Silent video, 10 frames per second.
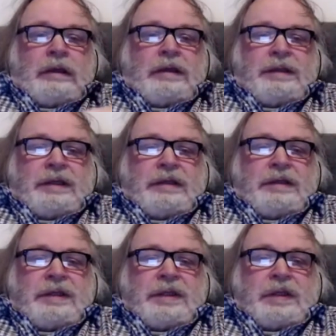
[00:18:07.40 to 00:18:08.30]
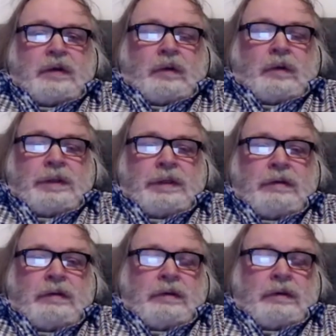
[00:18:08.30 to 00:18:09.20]
ideas taught
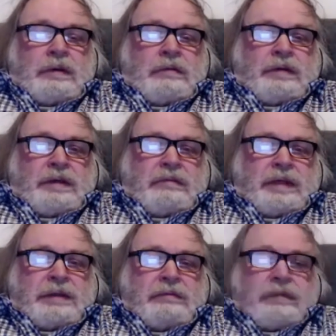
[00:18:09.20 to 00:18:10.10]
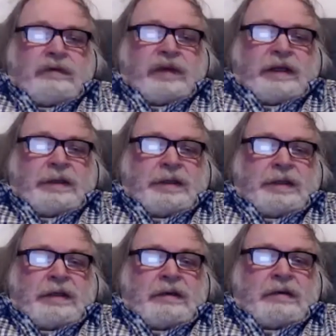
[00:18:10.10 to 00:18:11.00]
by Madame
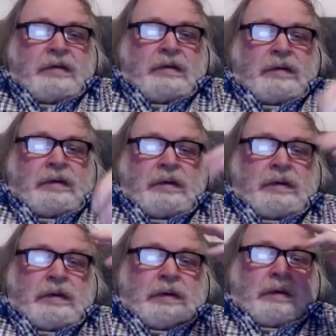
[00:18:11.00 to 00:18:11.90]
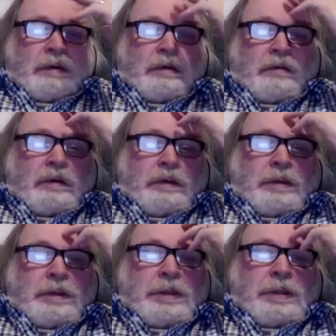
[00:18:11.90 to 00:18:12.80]
Blavatsky,
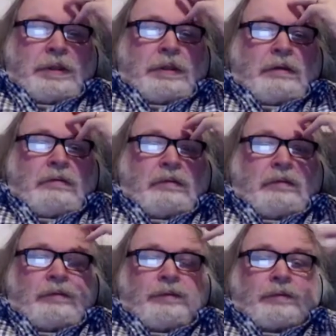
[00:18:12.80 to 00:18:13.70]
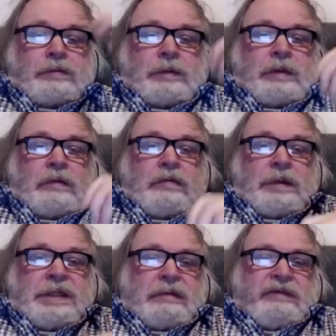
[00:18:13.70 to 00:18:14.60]
which
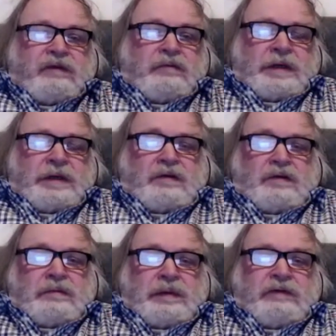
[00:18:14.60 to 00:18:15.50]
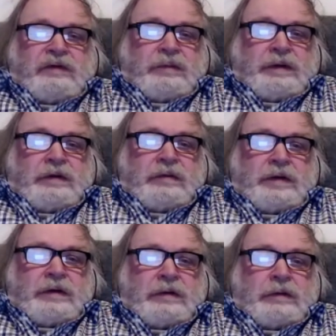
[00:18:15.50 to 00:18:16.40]
some of you may not be
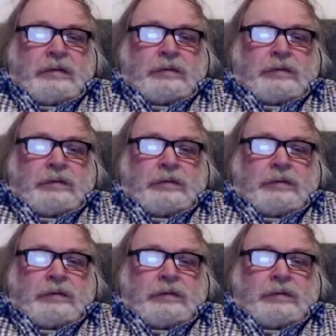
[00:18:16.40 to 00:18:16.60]
familiar with.